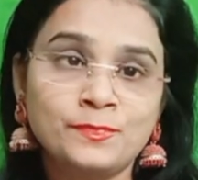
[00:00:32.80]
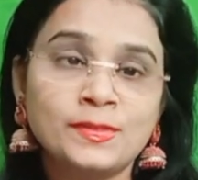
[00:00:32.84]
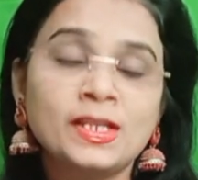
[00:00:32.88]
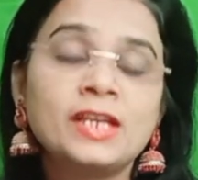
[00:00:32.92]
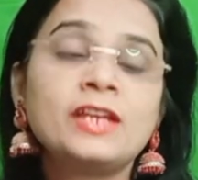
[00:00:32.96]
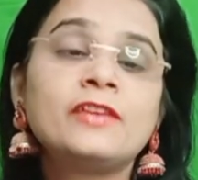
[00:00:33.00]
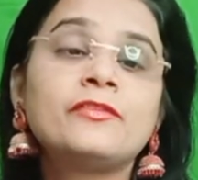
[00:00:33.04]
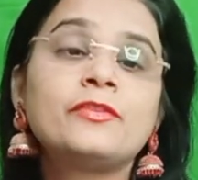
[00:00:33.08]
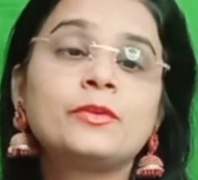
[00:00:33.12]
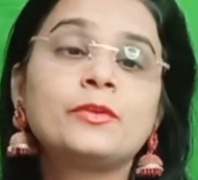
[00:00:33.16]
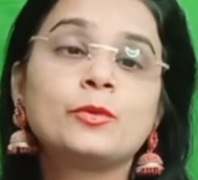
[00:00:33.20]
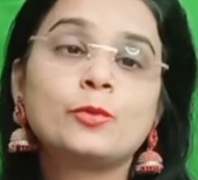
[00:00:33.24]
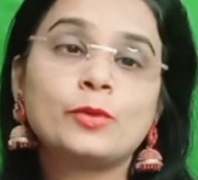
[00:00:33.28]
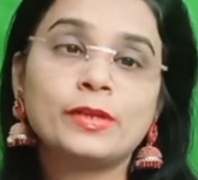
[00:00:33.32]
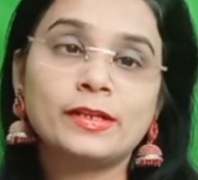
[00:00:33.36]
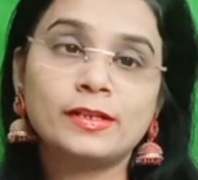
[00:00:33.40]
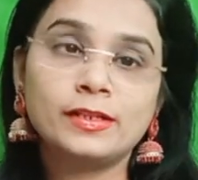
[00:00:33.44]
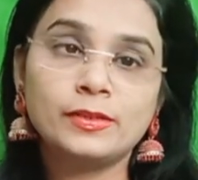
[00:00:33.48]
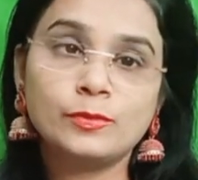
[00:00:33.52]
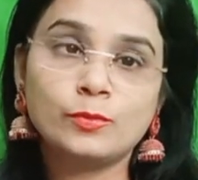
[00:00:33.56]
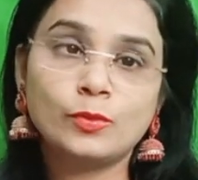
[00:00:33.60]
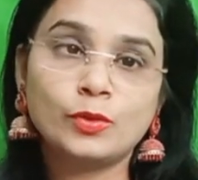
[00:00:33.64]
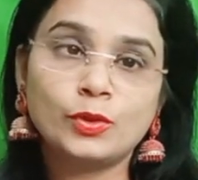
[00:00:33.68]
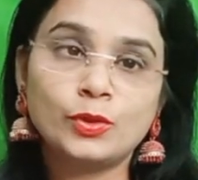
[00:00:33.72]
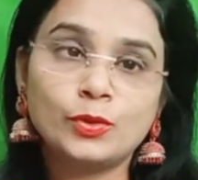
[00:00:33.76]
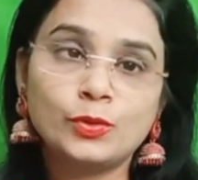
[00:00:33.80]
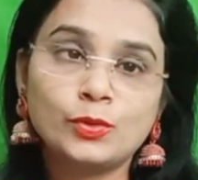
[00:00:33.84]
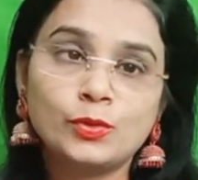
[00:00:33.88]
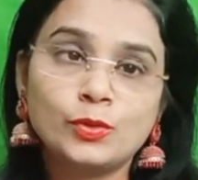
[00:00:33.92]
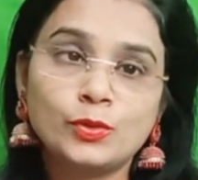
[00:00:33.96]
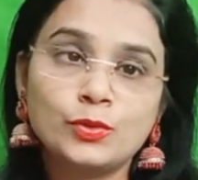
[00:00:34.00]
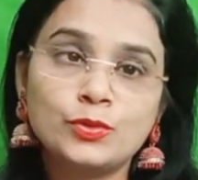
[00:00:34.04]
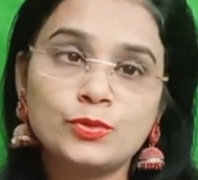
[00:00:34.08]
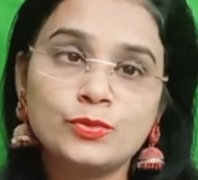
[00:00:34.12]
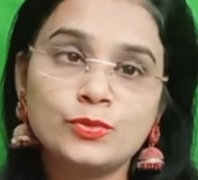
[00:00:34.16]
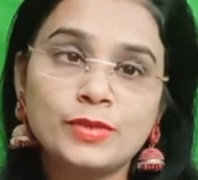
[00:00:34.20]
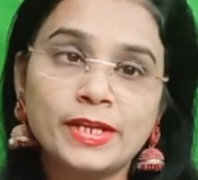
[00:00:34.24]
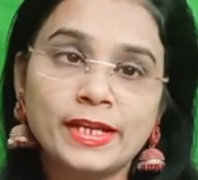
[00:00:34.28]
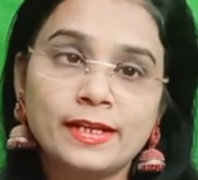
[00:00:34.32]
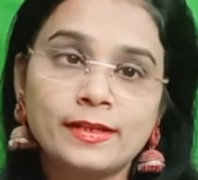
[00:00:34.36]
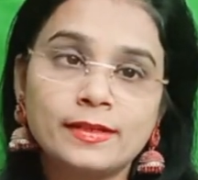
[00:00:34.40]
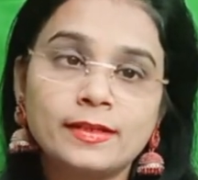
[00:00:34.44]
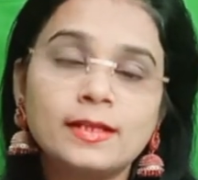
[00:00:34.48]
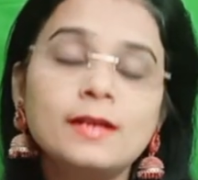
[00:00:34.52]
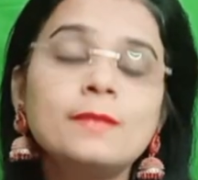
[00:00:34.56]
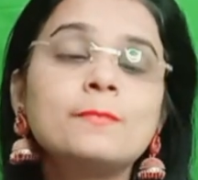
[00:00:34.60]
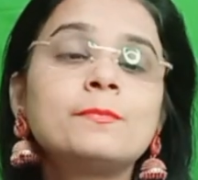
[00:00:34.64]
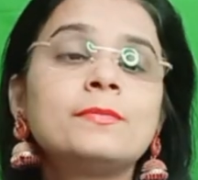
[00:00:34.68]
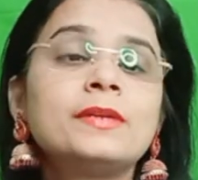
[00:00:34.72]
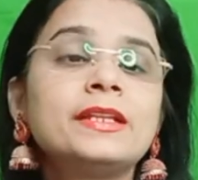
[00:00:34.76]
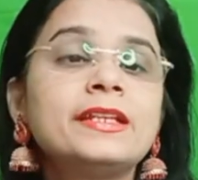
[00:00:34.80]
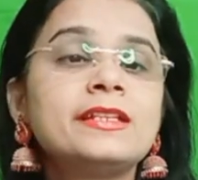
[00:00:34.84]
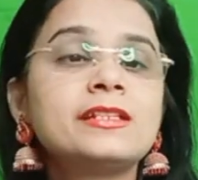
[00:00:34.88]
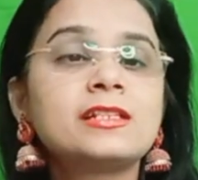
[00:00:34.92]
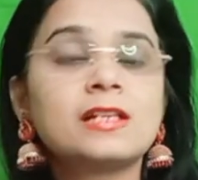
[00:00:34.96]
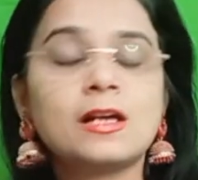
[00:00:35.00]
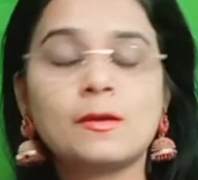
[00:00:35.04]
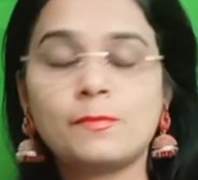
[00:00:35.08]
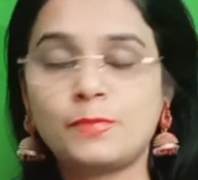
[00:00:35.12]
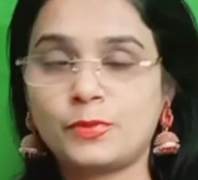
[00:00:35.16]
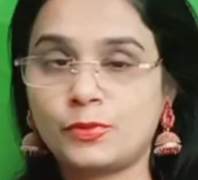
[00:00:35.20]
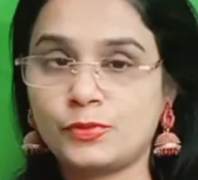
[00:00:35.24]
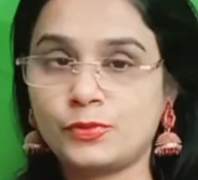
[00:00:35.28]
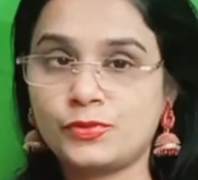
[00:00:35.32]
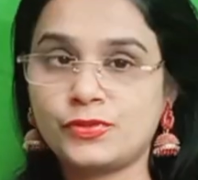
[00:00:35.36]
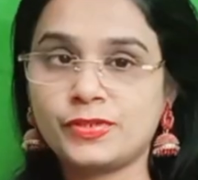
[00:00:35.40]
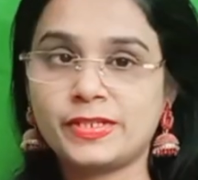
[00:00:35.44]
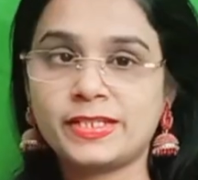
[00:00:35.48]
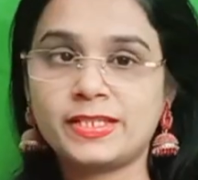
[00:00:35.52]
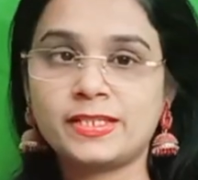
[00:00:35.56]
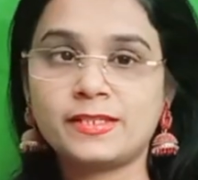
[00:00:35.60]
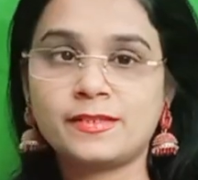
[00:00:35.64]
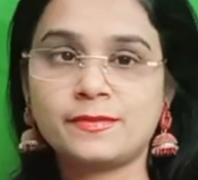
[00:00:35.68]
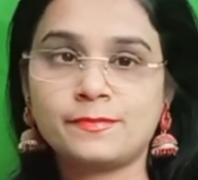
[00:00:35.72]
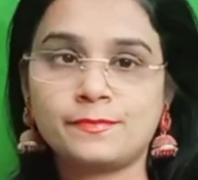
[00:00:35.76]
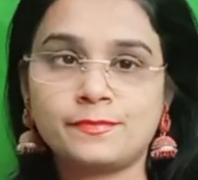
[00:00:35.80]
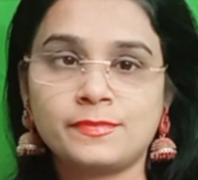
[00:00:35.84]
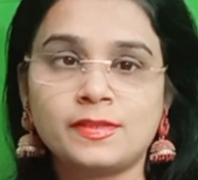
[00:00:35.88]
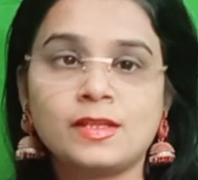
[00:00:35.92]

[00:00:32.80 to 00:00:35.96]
If you really want to go to Canada, please approach us.